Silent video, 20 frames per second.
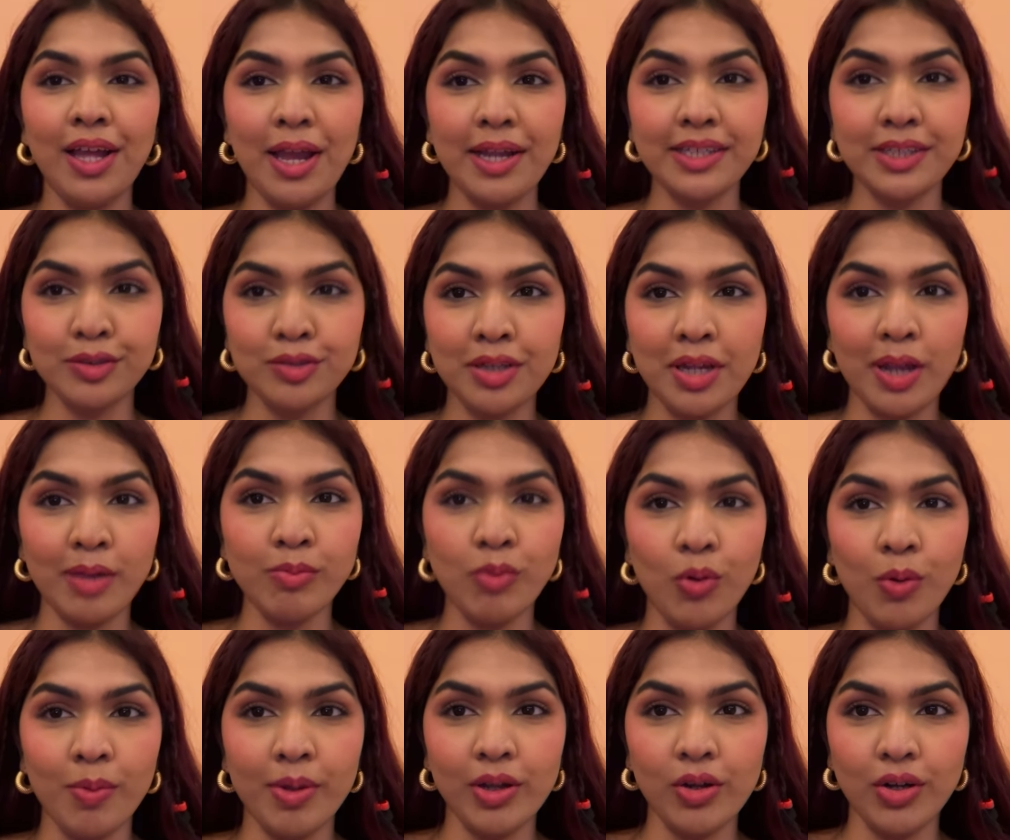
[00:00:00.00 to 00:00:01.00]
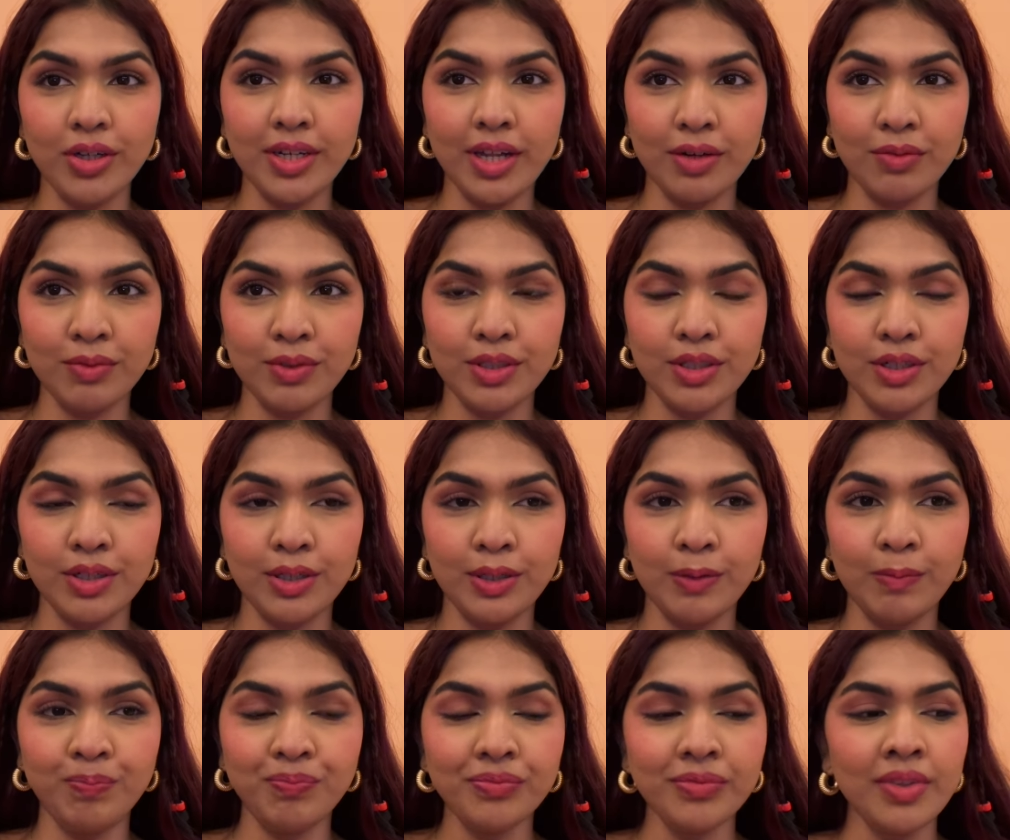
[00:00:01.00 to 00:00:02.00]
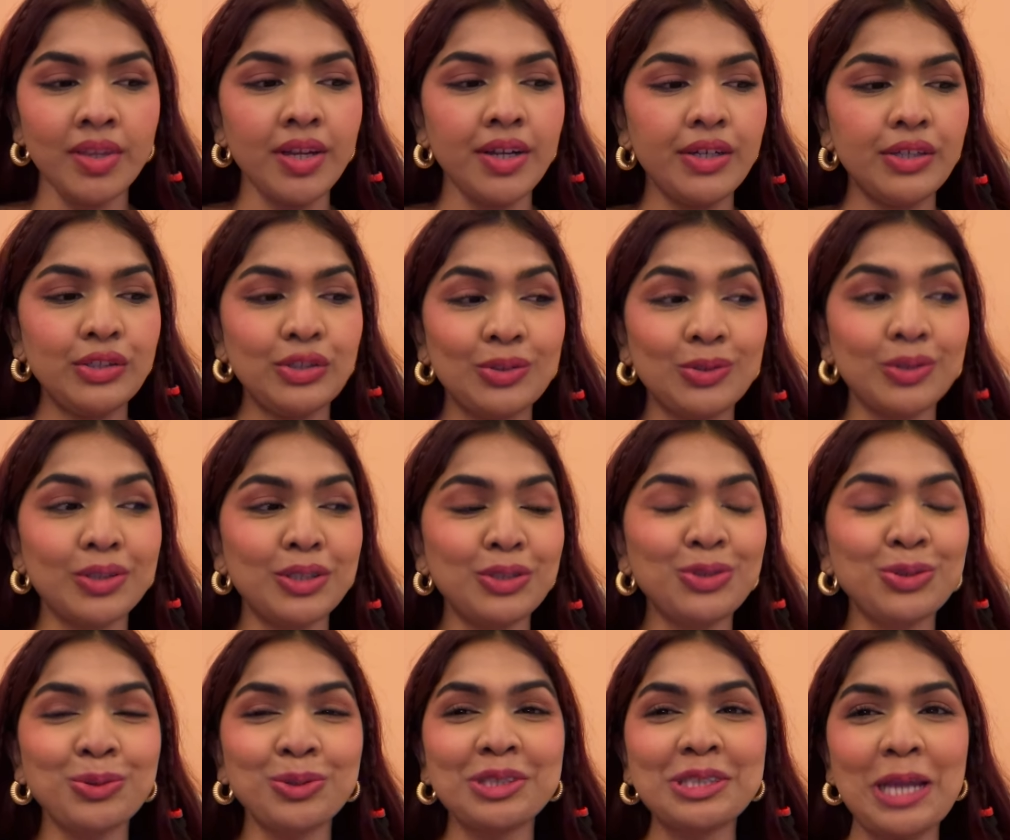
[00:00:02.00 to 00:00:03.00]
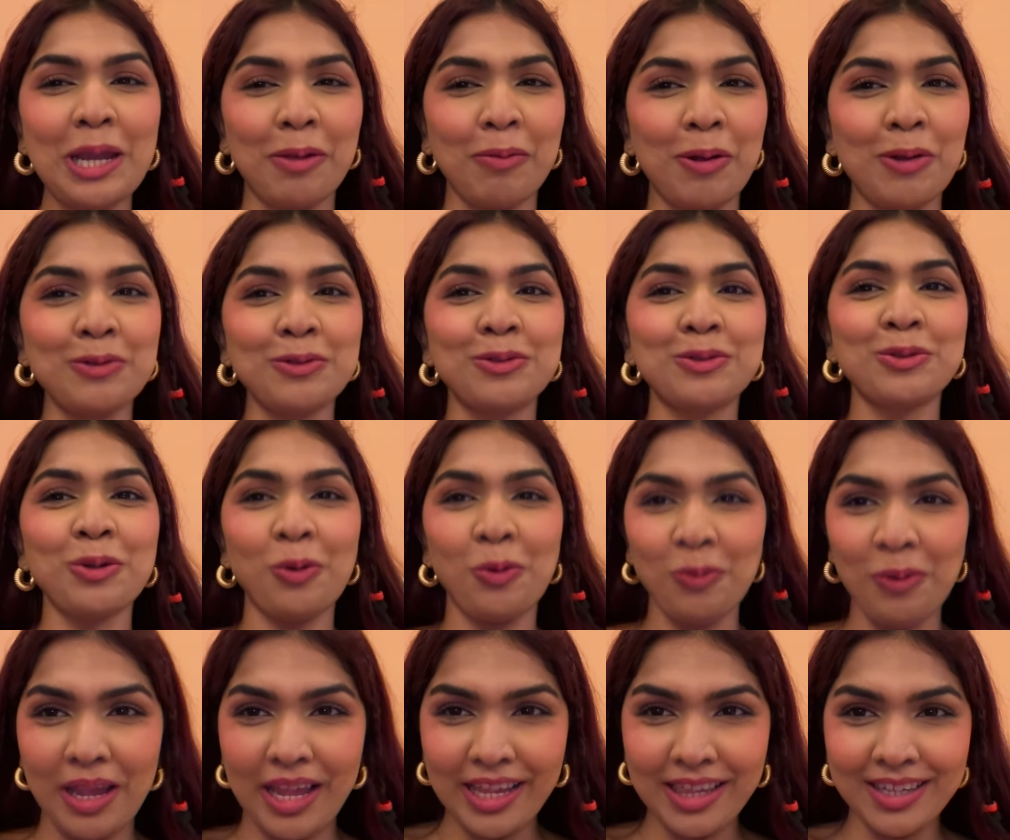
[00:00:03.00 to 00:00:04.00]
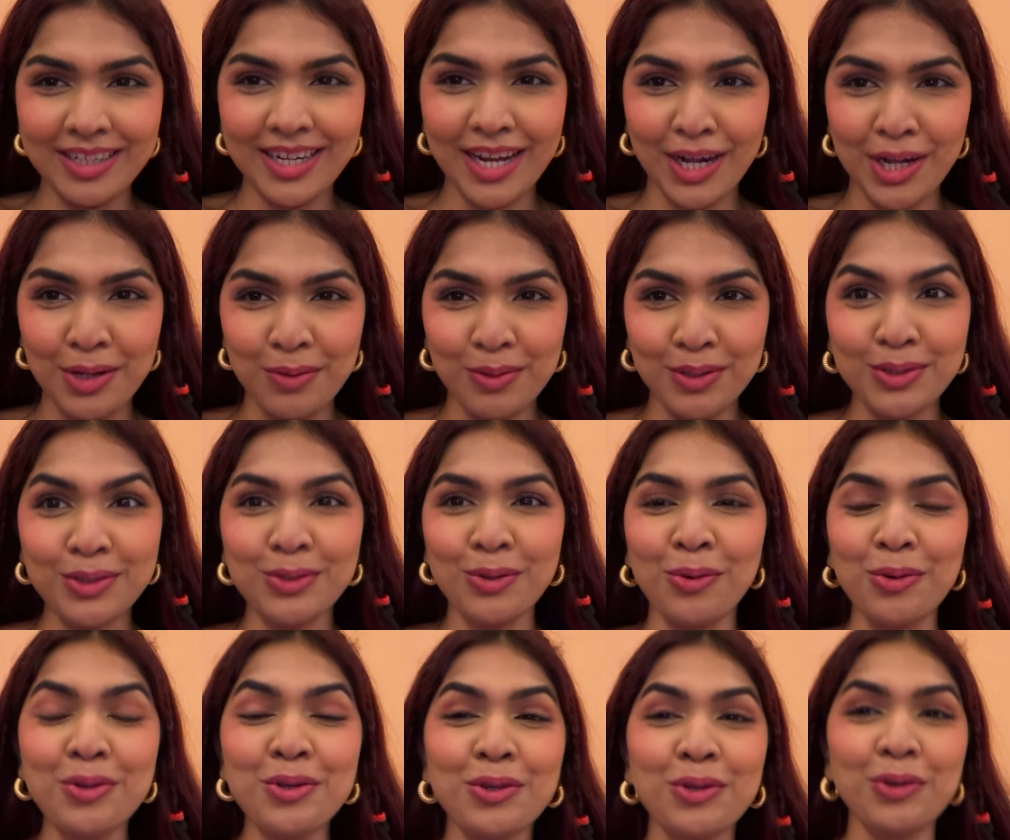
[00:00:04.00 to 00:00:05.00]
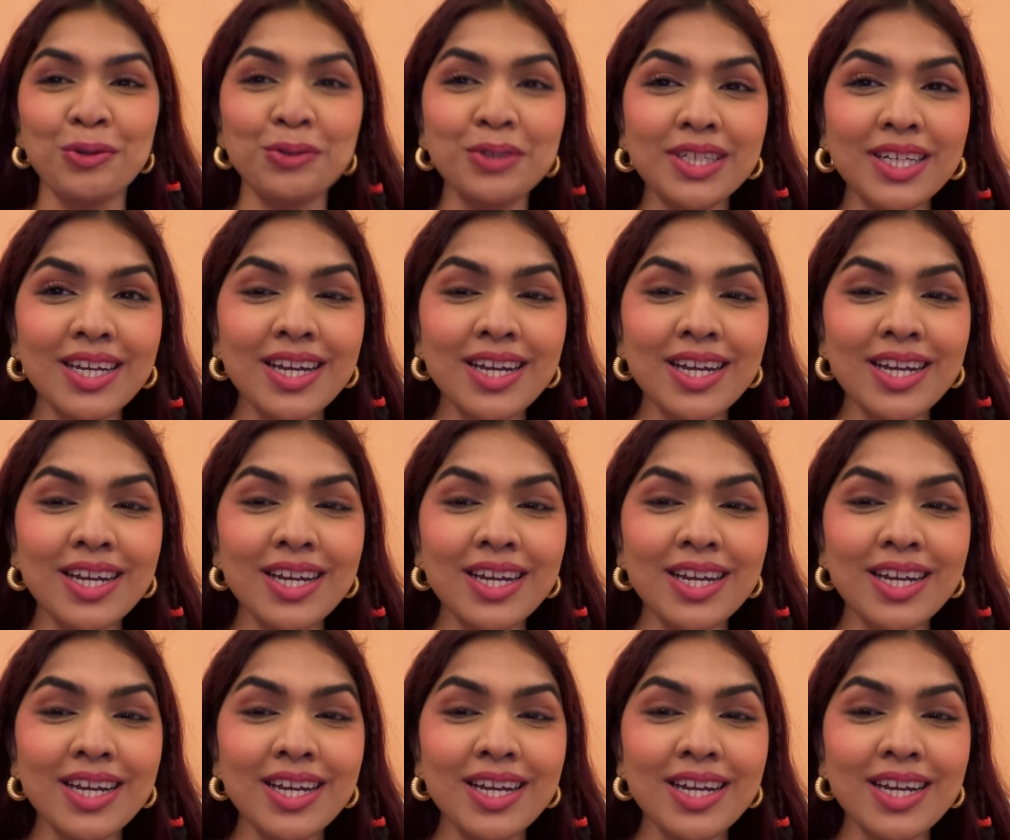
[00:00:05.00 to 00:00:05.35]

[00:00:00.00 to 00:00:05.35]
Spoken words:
just came home. I got done with the shoot. The shoot came out so well. The teddy was so cute.